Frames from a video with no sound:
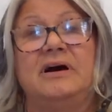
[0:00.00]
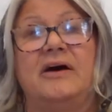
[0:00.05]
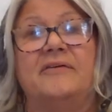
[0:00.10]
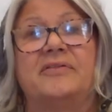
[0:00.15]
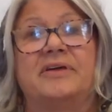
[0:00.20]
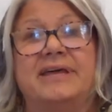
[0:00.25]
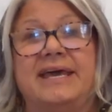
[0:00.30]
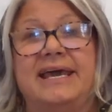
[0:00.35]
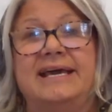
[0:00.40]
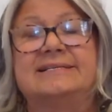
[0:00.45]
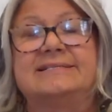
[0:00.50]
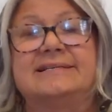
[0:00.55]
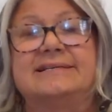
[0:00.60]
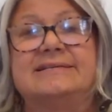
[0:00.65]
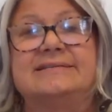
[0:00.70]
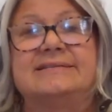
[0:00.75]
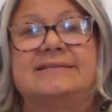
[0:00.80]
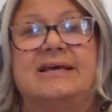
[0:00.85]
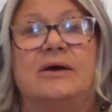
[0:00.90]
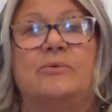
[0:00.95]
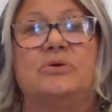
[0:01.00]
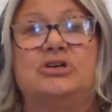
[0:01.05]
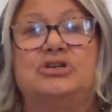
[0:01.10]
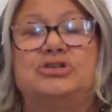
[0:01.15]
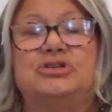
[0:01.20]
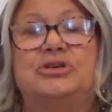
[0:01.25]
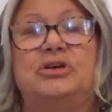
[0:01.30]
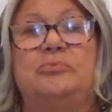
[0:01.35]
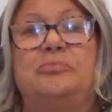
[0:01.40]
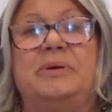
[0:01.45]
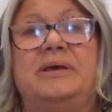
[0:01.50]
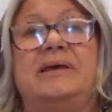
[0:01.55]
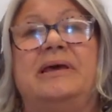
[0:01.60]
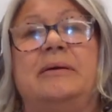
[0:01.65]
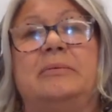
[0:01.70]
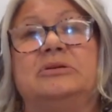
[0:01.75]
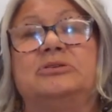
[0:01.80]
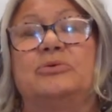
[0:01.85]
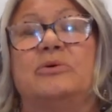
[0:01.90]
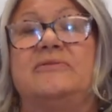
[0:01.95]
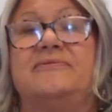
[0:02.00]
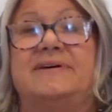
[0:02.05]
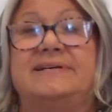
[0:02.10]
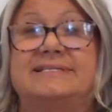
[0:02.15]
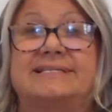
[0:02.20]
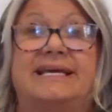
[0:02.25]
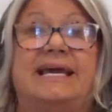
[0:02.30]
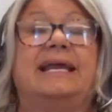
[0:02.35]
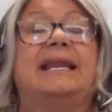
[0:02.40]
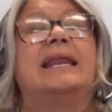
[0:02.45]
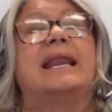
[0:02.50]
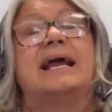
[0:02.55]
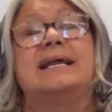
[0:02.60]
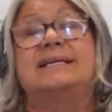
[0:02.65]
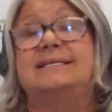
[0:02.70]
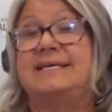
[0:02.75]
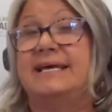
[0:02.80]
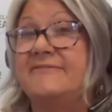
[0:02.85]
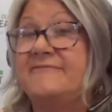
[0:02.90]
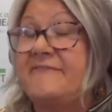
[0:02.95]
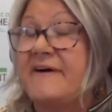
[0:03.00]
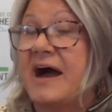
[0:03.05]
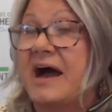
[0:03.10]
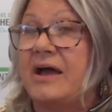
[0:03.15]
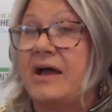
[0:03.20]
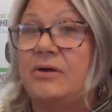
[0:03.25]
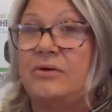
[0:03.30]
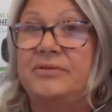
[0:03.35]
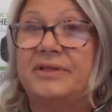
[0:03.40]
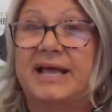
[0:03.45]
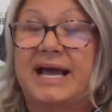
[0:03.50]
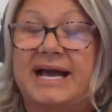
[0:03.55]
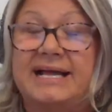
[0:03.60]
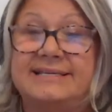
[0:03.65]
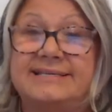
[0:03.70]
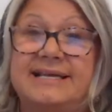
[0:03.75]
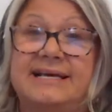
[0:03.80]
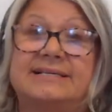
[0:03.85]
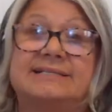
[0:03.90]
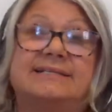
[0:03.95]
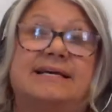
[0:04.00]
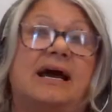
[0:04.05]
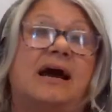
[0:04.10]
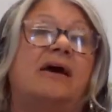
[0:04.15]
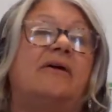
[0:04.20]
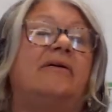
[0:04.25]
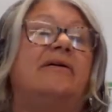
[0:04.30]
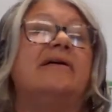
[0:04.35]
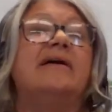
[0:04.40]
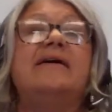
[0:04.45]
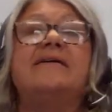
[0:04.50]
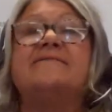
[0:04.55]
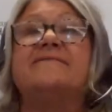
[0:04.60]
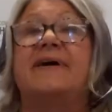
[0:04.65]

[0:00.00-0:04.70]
of the cases that we should be able to investigate and identify who the contacts are and